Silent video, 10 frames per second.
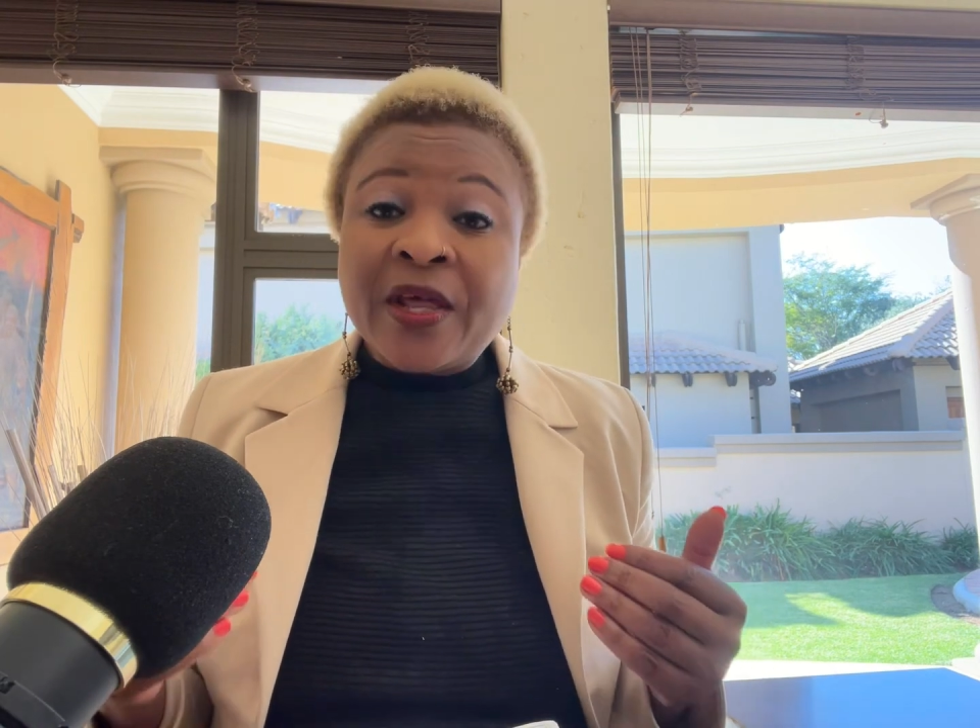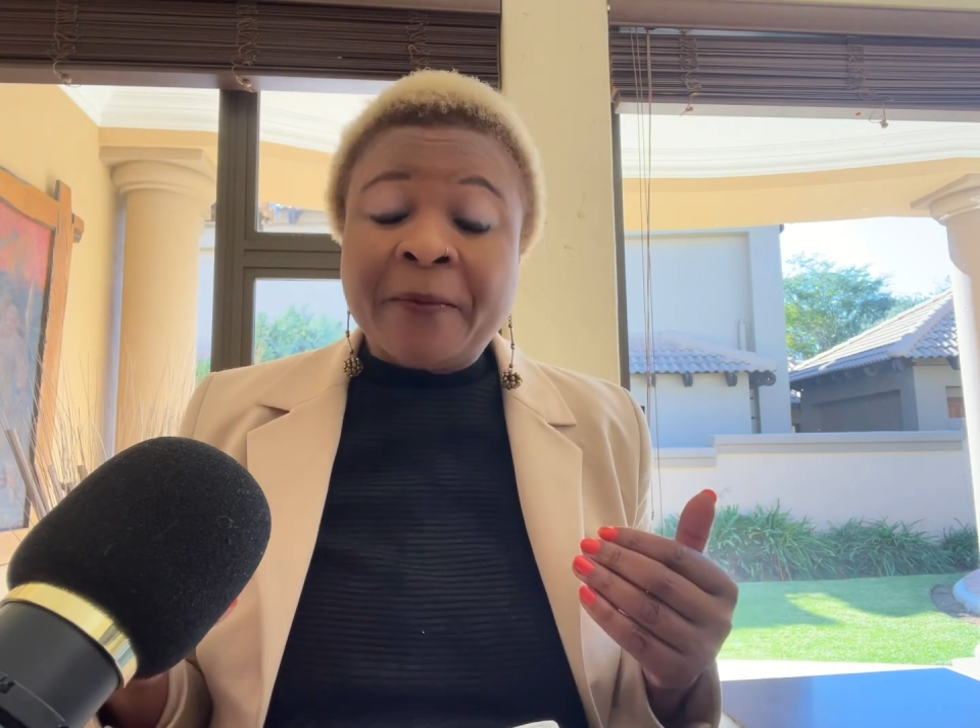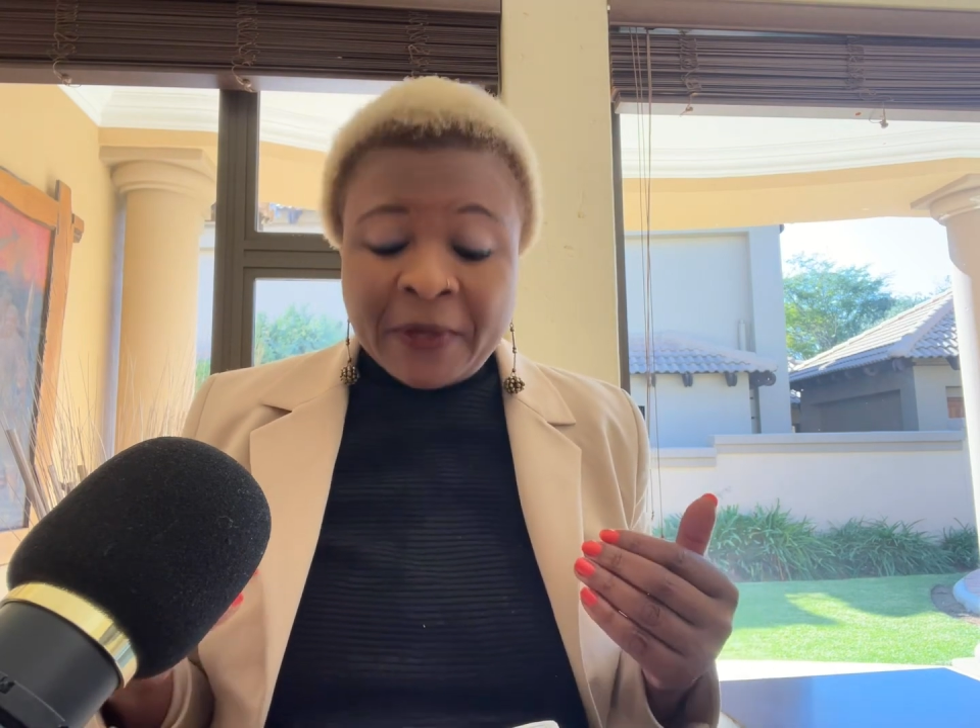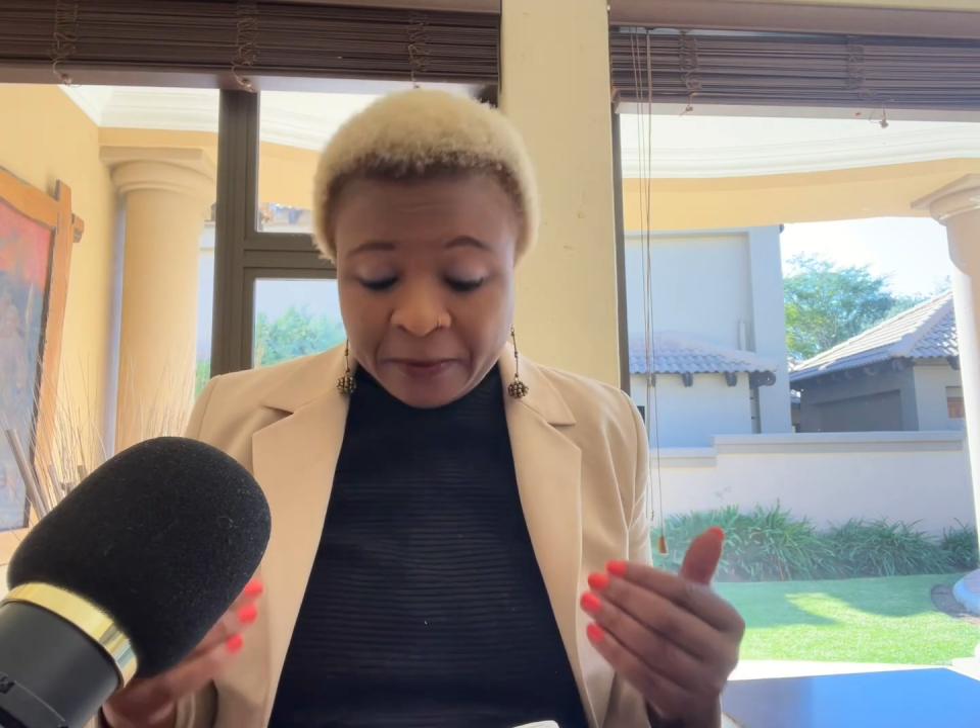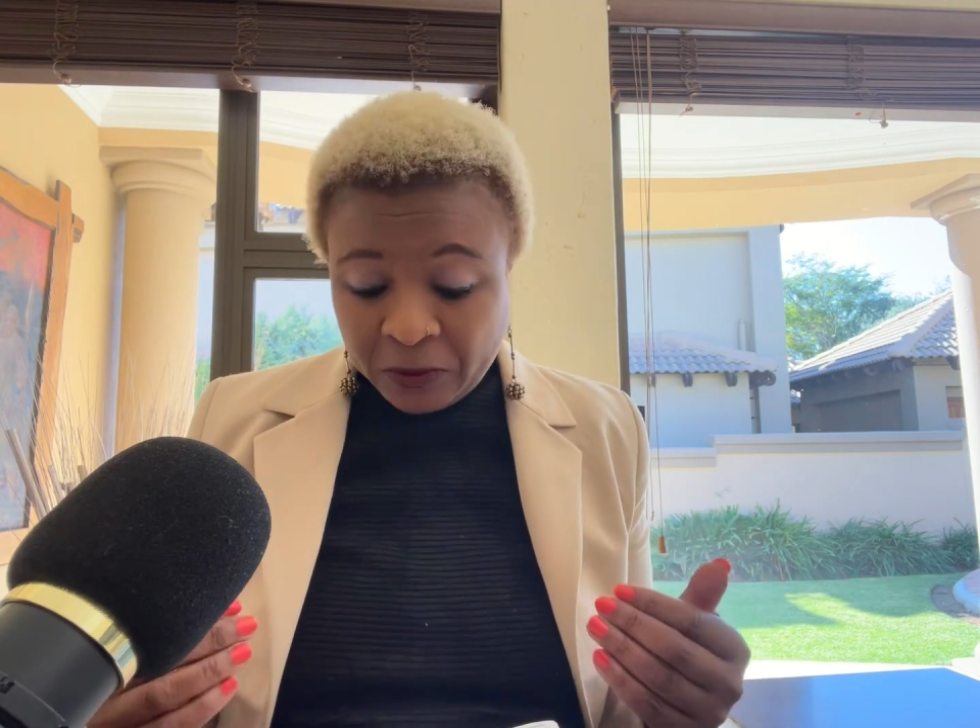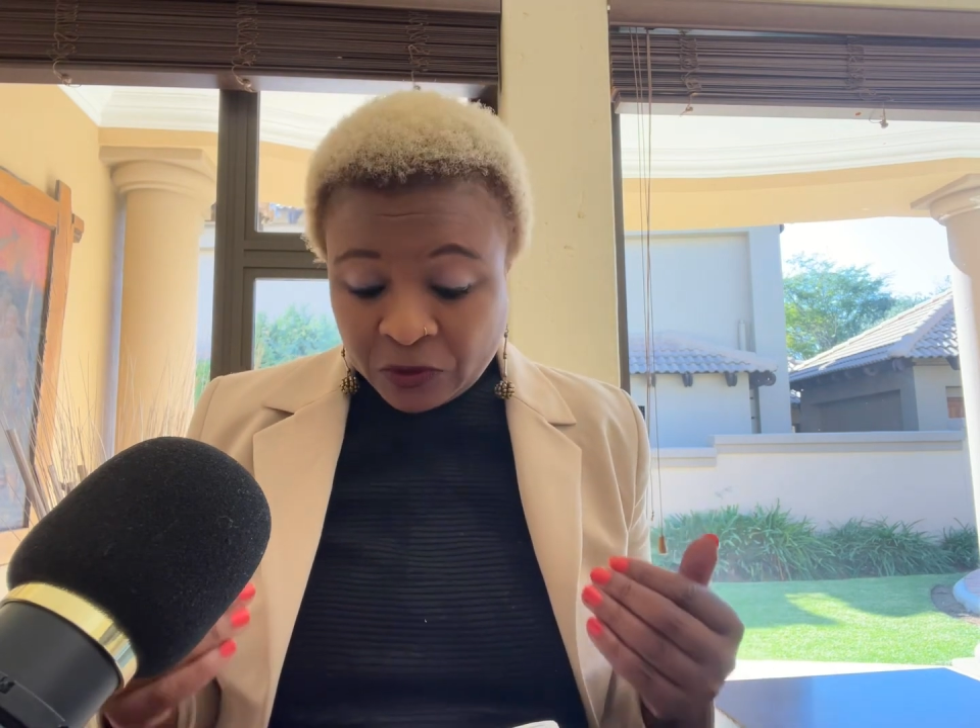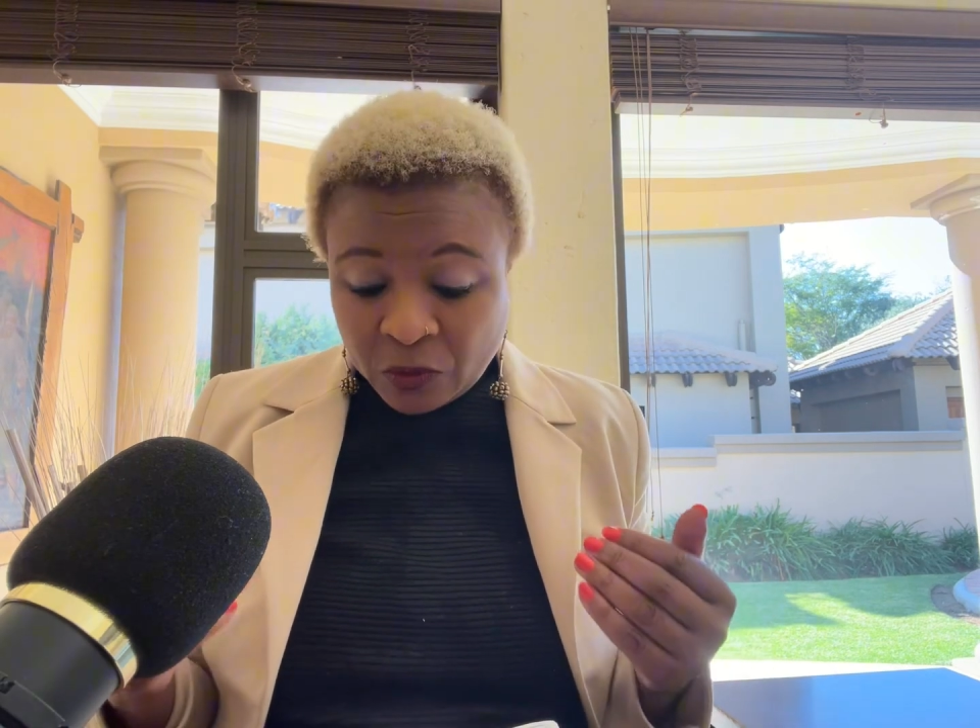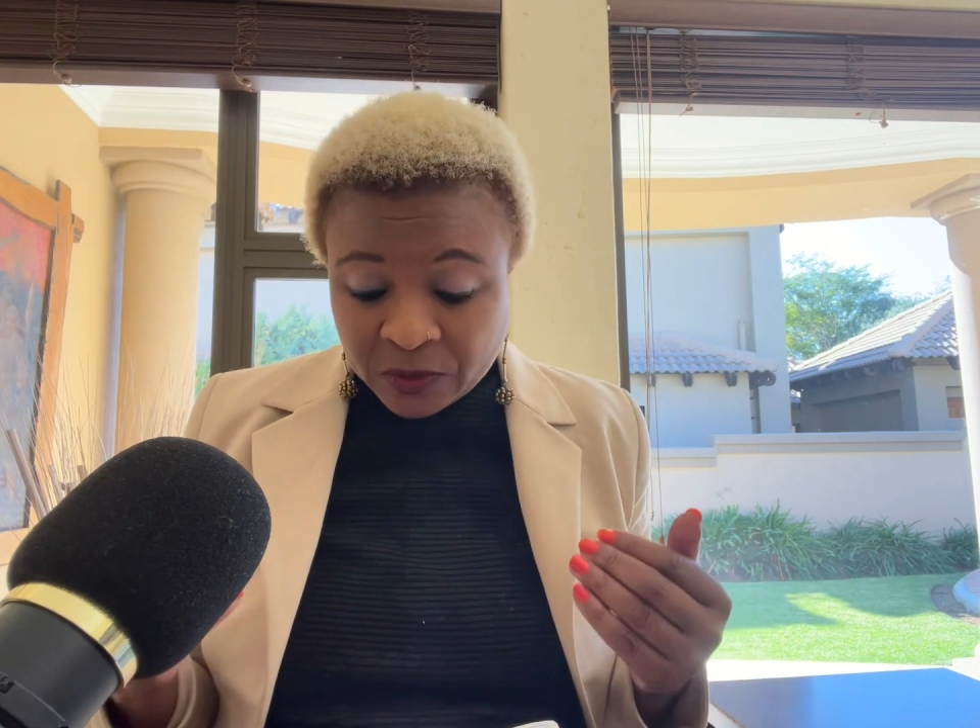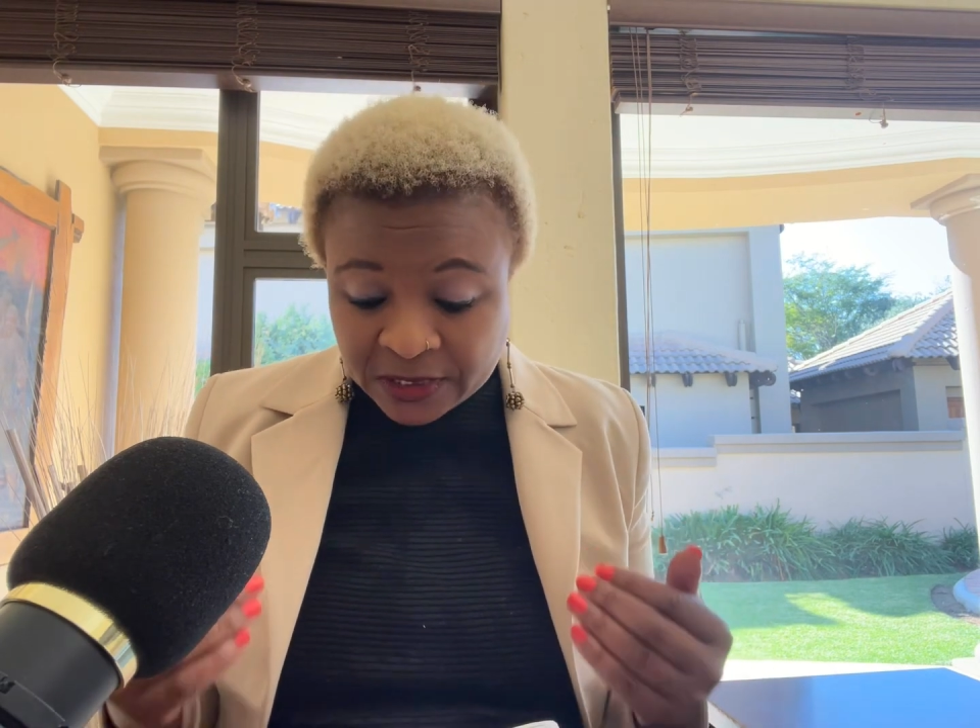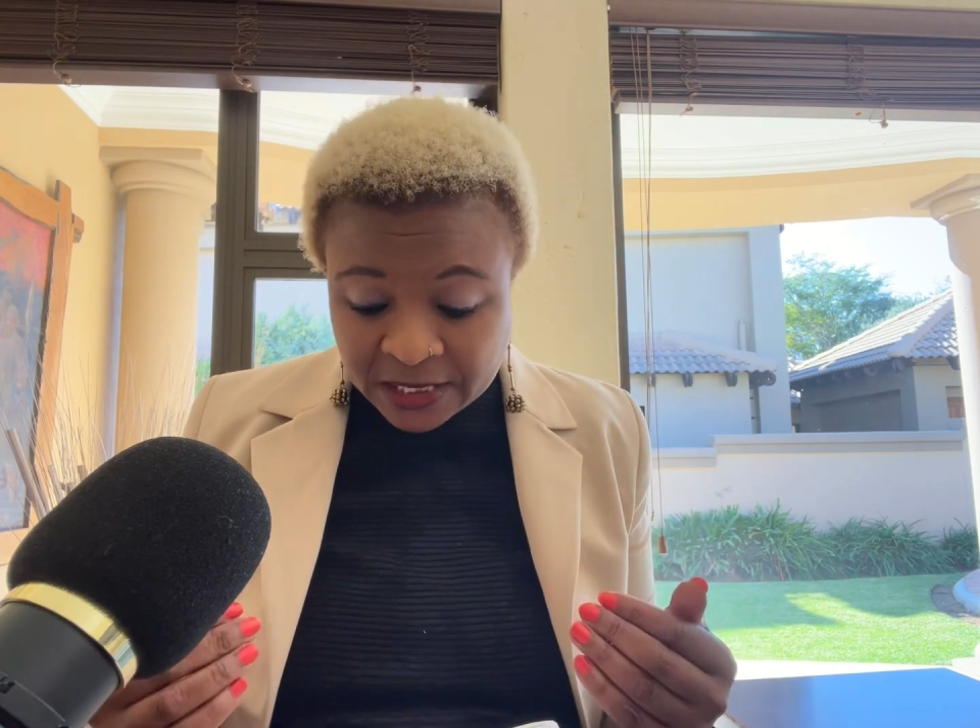that people
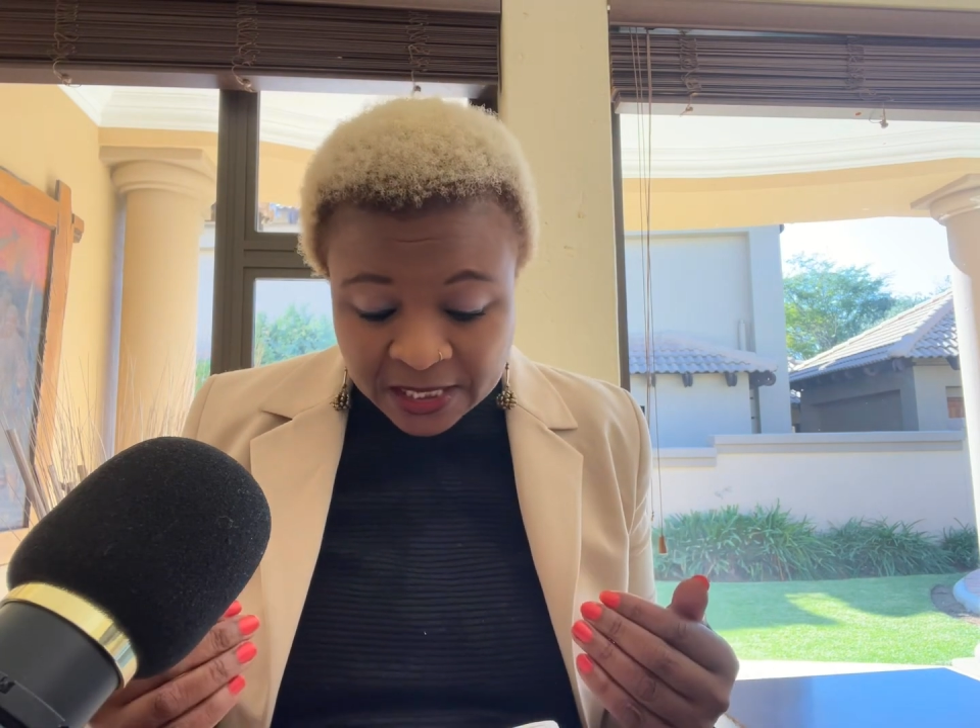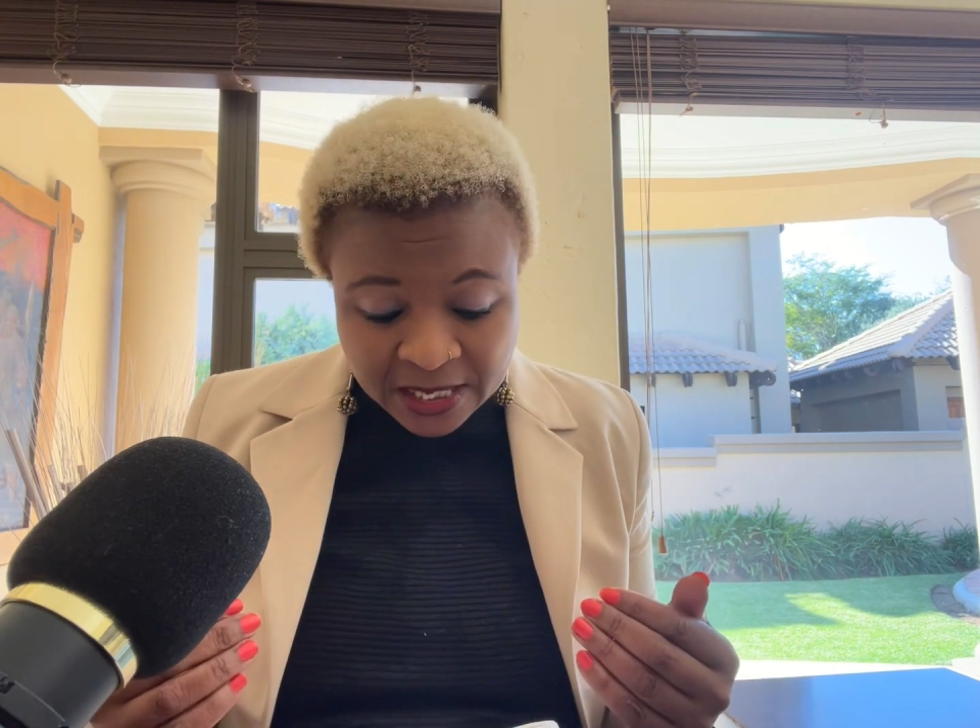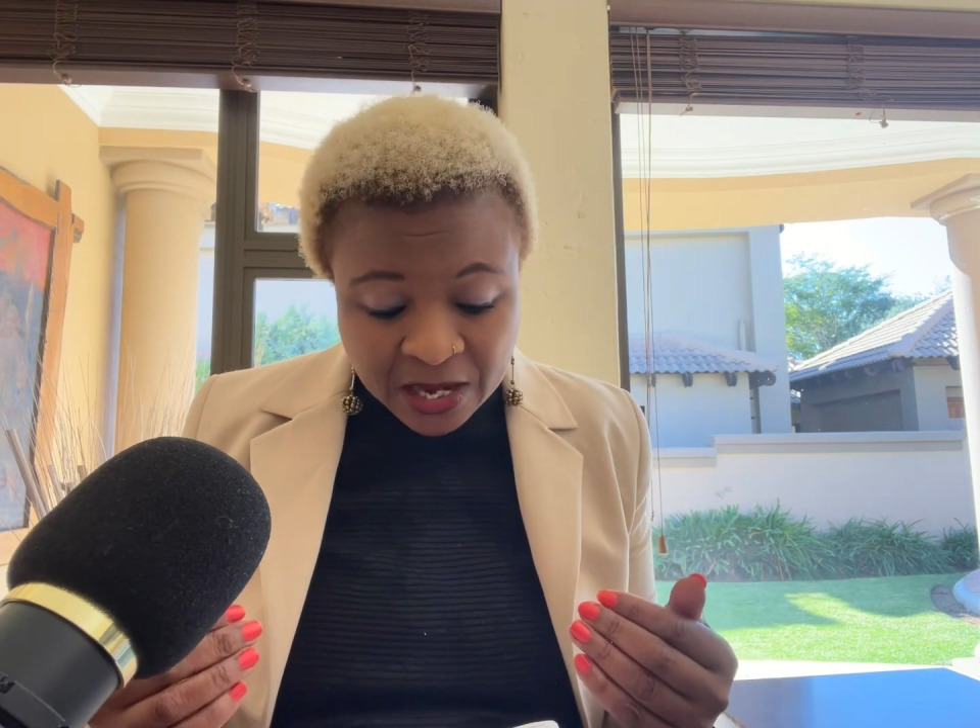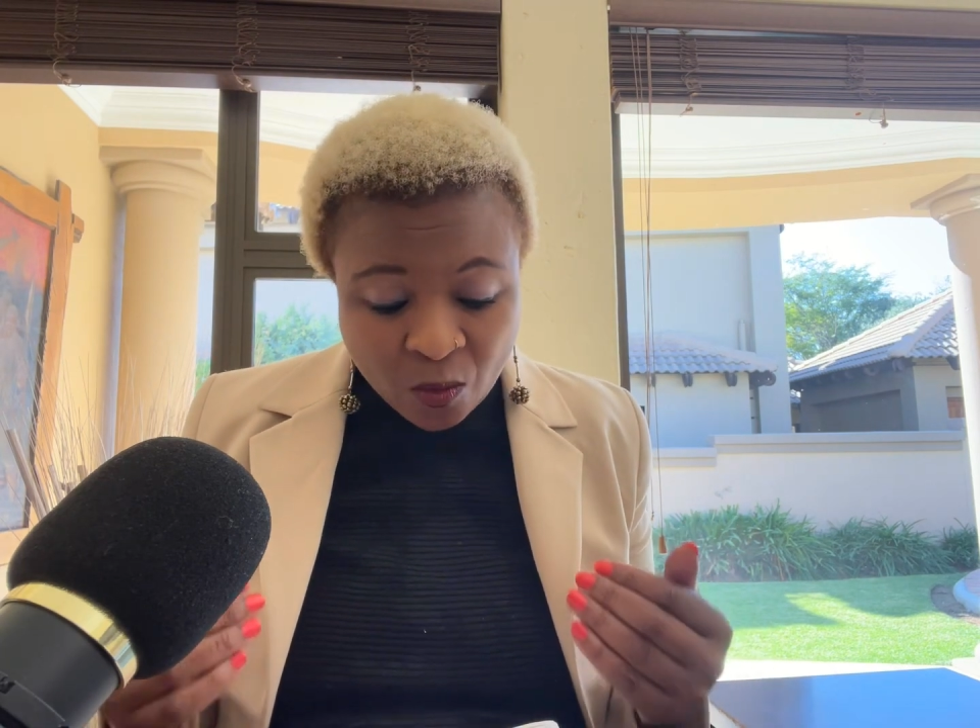don't see